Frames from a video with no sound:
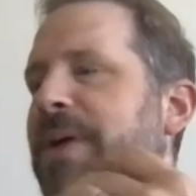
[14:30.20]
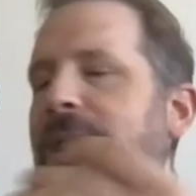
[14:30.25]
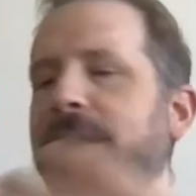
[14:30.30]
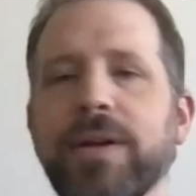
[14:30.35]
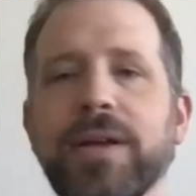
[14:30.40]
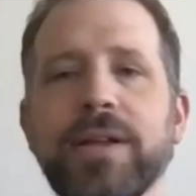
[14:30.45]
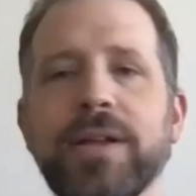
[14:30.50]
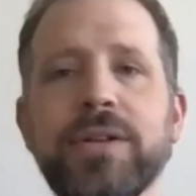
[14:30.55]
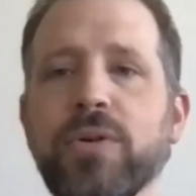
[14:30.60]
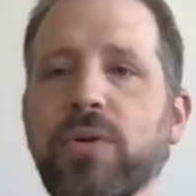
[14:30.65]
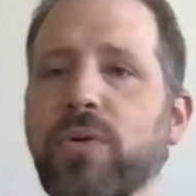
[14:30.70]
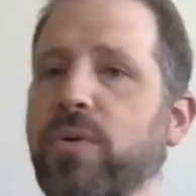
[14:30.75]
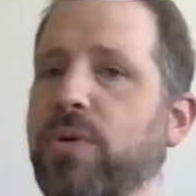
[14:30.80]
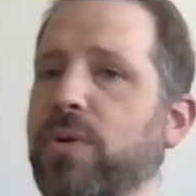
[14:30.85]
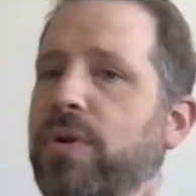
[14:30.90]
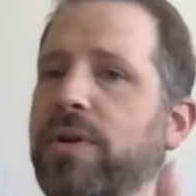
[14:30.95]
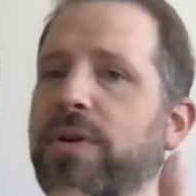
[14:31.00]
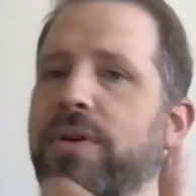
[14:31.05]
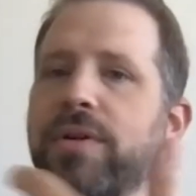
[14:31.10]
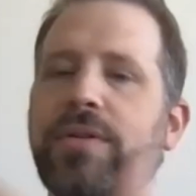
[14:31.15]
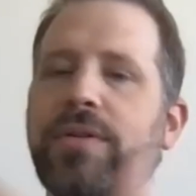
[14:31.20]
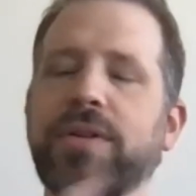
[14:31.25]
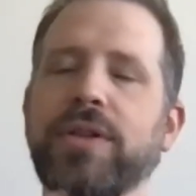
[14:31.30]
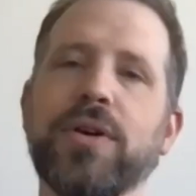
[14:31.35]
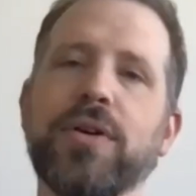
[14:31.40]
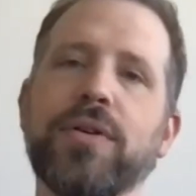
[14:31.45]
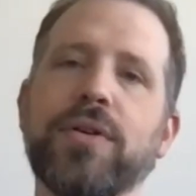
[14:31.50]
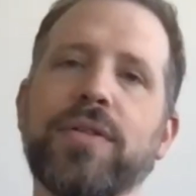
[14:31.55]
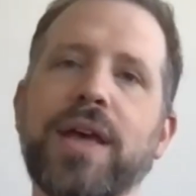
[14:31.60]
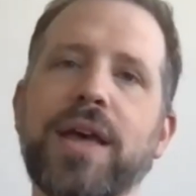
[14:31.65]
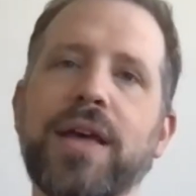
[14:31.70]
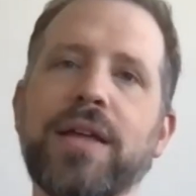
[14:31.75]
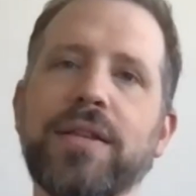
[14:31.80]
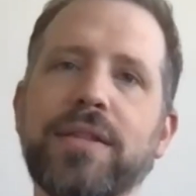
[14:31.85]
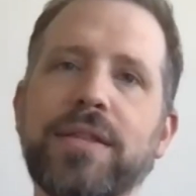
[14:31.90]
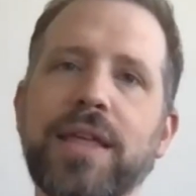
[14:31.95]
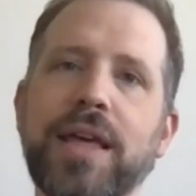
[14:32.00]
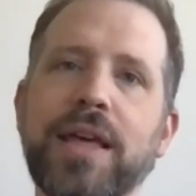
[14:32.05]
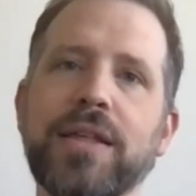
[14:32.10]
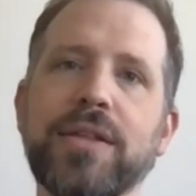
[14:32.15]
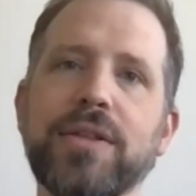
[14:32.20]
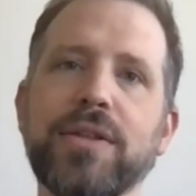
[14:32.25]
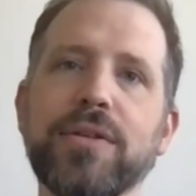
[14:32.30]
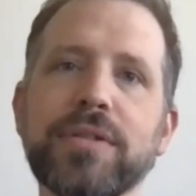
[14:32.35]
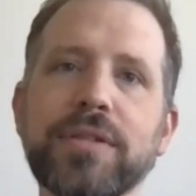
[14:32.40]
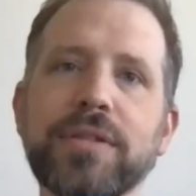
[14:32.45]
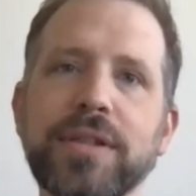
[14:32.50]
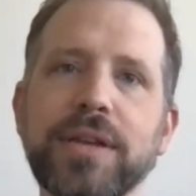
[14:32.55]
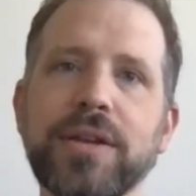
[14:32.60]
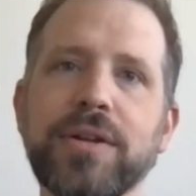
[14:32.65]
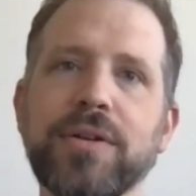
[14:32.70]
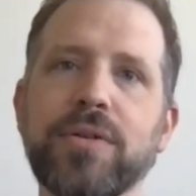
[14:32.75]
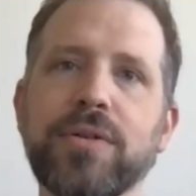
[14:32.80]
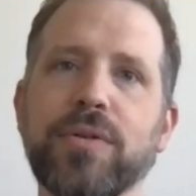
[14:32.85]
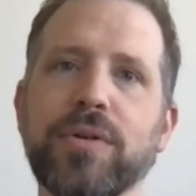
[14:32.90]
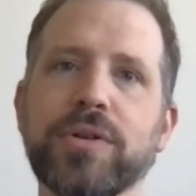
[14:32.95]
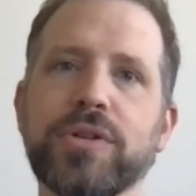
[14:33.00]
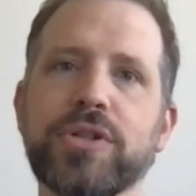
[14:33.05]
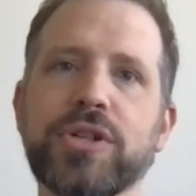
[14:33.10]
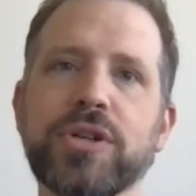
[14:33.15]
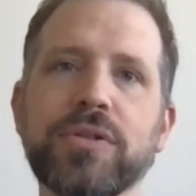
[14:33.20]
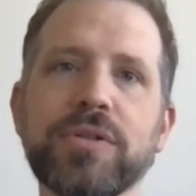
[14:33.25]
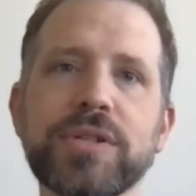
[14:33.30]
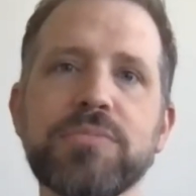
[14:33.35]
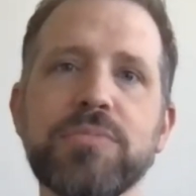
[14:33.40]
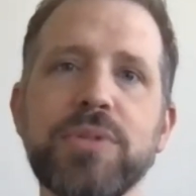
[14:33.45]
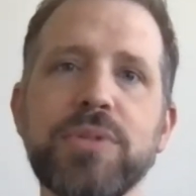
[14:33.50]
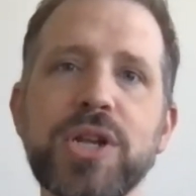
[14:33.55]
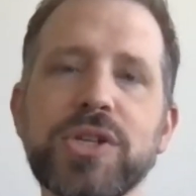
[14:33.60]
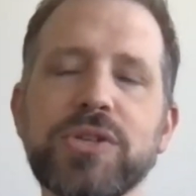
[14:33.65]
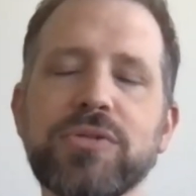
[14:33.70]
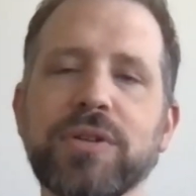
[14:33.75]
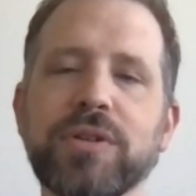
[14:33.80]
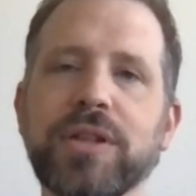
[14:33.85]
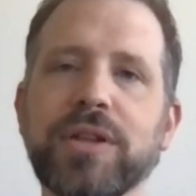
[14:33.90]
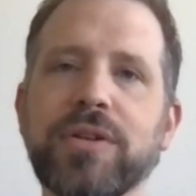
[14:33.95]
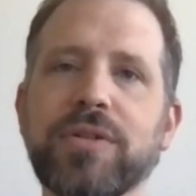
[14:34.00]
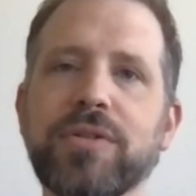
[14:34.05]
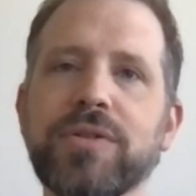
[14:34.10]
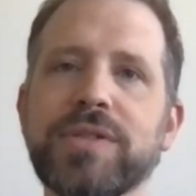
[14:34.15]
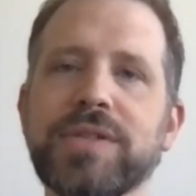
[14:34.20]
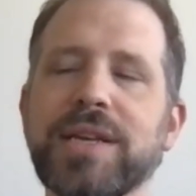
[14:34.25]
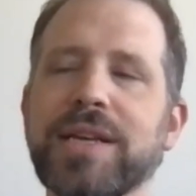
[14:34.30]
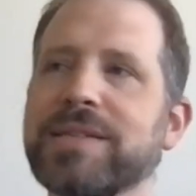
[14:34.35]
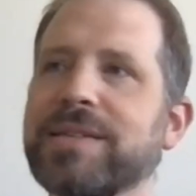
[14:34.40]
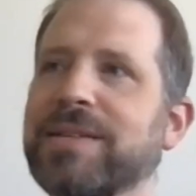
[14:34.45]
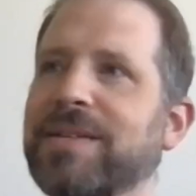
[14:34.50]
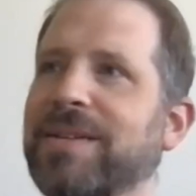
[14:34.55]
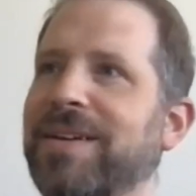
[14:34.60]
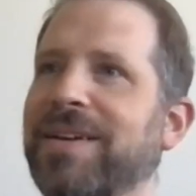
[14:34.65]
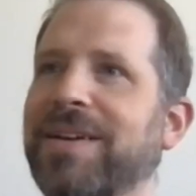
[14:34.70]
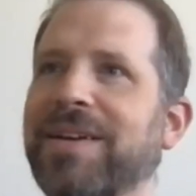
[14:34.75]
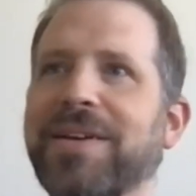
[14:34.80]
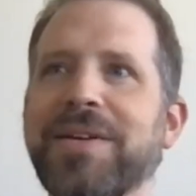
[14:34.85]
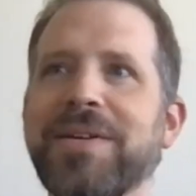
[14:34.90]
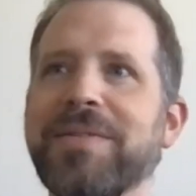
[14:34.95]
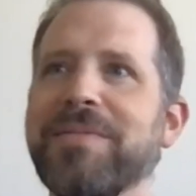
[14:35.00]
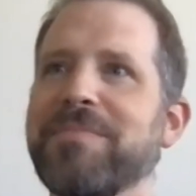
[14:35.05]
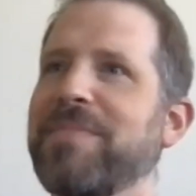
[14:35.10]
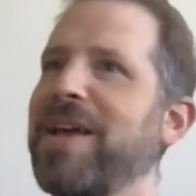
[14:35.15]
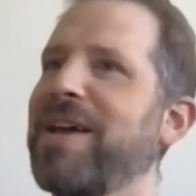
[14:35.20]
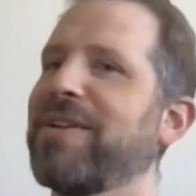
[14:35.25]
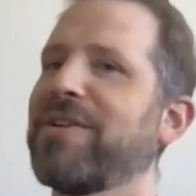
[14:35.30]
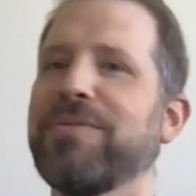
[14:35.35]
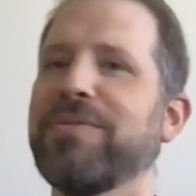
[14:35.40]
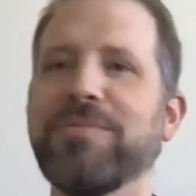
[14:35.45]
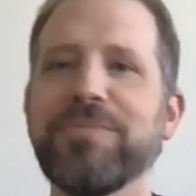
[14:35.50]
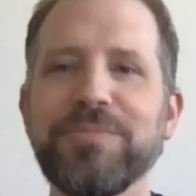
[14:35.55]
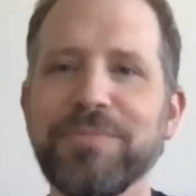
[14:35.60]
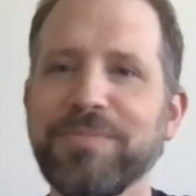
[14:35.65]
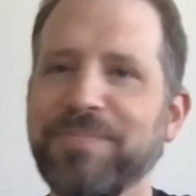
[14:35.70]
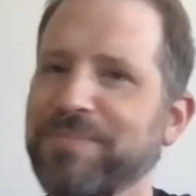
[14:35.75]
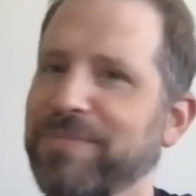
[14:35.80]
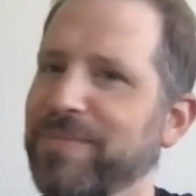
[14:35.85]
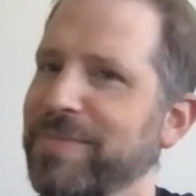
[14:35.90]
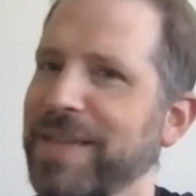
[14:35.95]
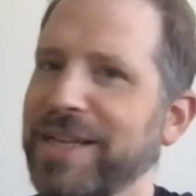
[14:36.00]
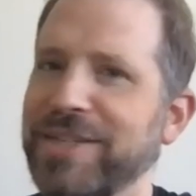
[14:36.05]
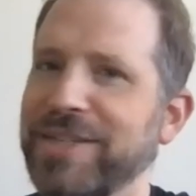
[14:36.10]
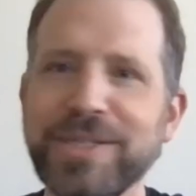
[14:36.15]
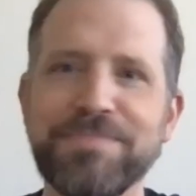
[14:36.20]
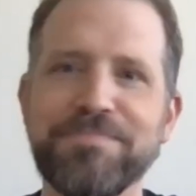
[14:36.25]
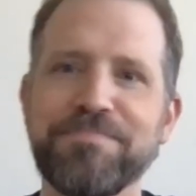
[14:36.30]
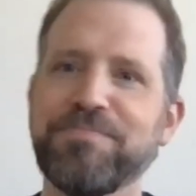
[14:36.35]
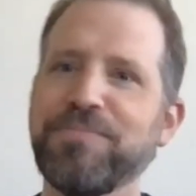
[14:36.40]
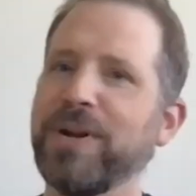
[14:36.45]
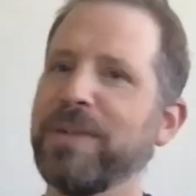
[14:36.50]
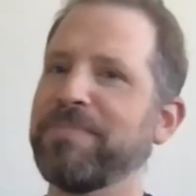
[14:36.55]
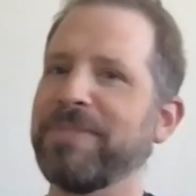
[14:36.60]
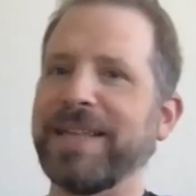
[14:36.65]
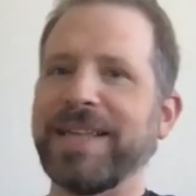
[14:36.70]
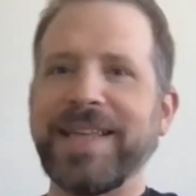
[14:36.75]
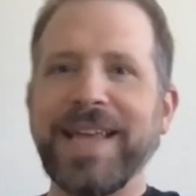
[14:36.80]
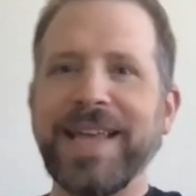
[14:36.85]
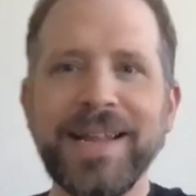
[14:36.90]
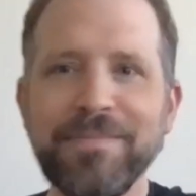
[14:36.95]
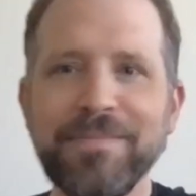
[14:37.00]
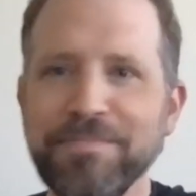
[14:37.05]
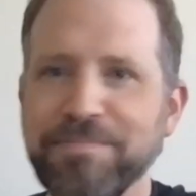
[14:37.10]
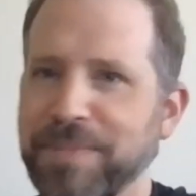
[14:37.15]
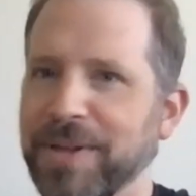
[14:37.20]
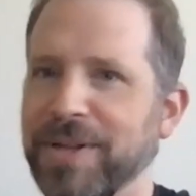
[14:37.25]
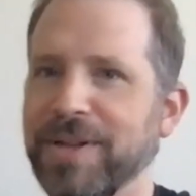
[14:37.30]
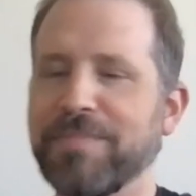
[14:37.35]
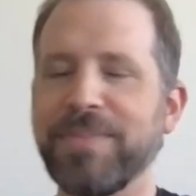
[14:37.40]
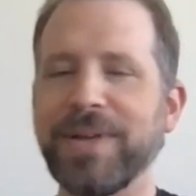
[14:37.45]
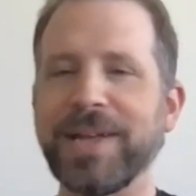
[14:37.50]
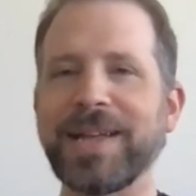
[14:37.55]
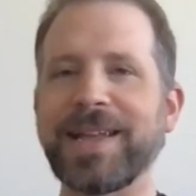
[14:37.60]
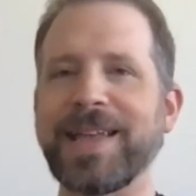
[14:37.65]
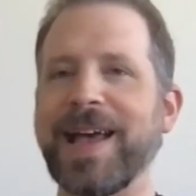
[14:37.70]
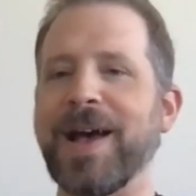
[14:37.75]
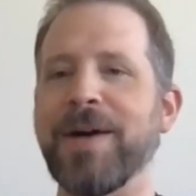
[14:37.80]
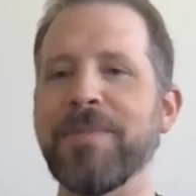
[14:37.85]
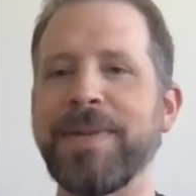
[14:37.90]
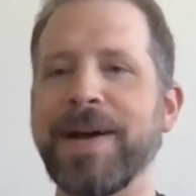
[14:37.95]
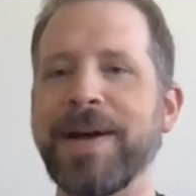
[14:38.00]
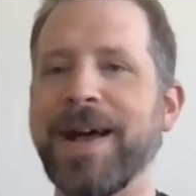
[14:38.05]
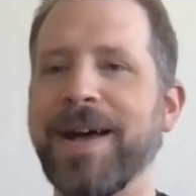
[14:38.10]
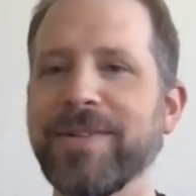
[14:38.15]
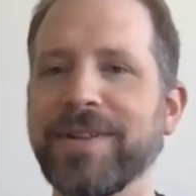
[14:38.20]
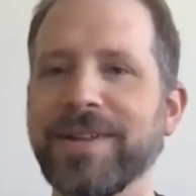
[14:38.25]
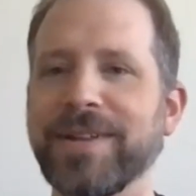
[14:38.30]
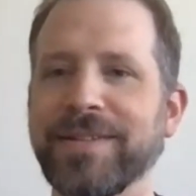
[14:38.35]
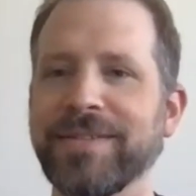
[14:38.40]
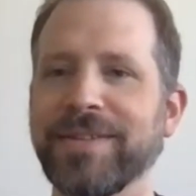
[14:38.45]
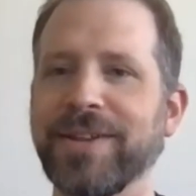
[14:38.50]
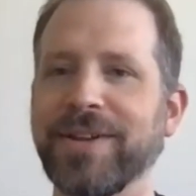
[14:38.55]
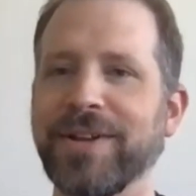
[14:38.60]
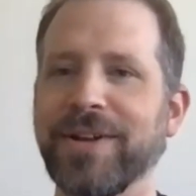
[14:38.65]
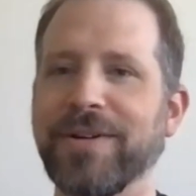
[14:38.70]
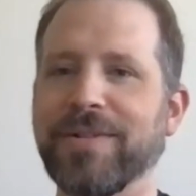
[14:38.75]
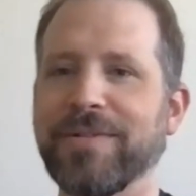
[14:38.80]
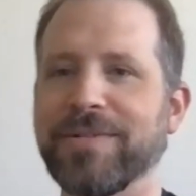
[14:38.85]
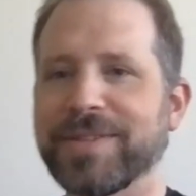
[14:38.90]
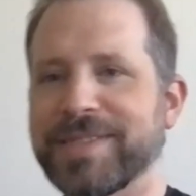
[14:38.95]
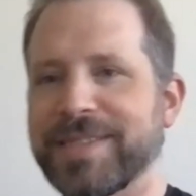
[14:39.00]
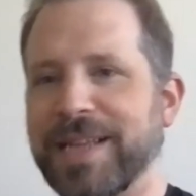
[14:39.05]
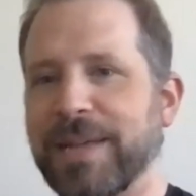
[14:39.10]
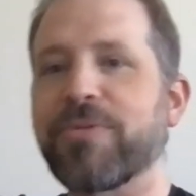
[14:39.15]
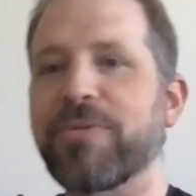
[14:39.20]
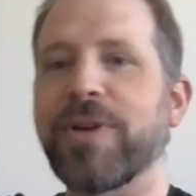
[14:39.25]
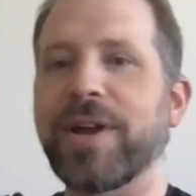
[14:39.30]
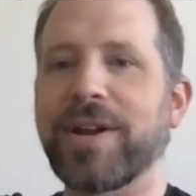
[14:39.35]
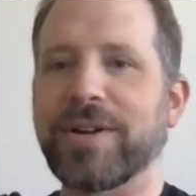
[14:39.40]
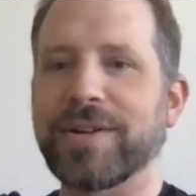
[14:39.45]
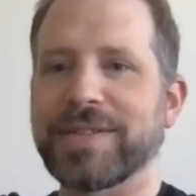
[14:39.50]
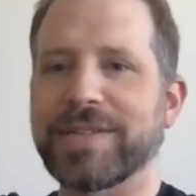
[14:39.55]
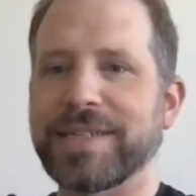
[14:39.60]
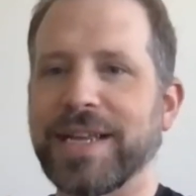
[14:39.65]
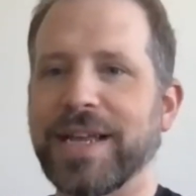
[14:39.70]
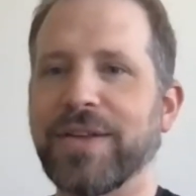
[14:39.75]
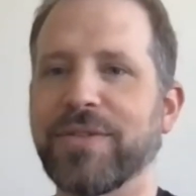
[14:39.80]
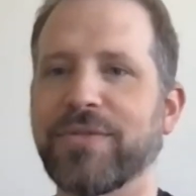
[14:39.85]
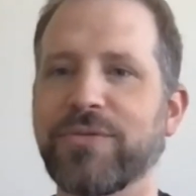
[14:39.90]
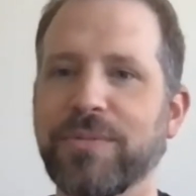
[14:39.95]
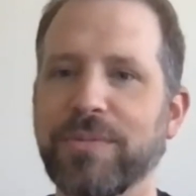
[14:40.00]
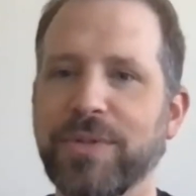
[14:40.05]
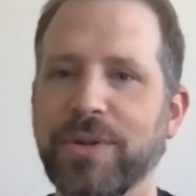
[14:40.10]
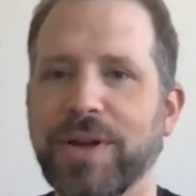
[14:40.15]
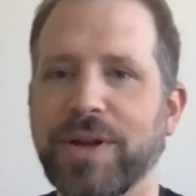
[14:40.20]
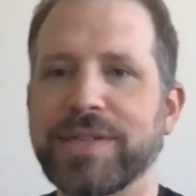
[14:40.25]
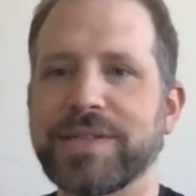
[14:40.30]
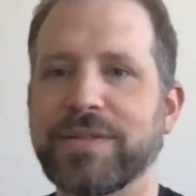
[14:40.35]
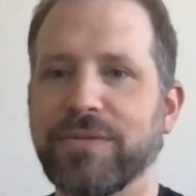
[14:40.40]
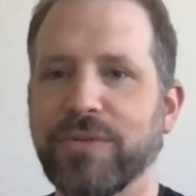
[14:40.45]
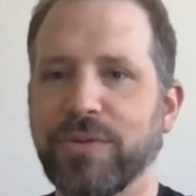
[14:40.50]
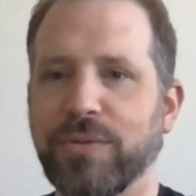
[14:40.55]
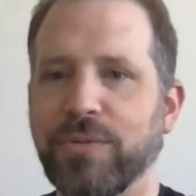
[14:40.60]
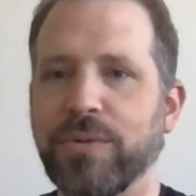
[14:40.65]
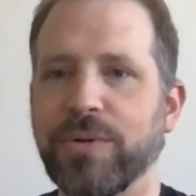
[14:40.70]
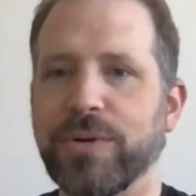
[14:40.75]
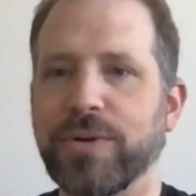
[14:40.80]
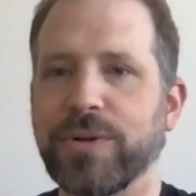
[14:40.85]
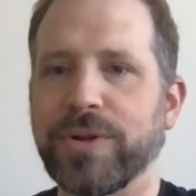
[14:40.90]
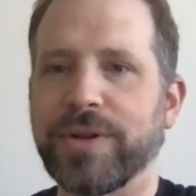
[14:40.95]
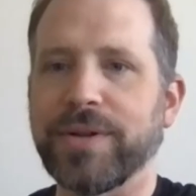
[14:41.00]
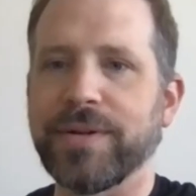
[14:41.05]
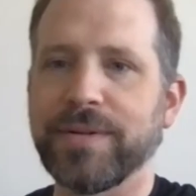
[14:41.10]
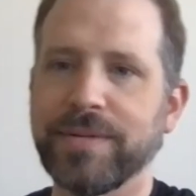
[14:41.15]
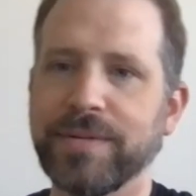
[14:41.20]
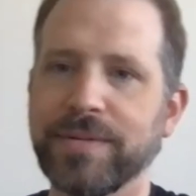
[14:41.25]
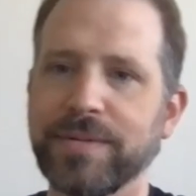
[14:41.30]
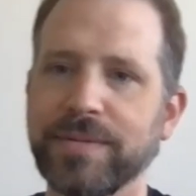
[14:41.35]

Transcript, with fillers: parent, or, you know, that youth leader or children's ministry leader who says, man, let's just put up the gate, build a big compound, and, you know, separate ourselves from the rest of the world?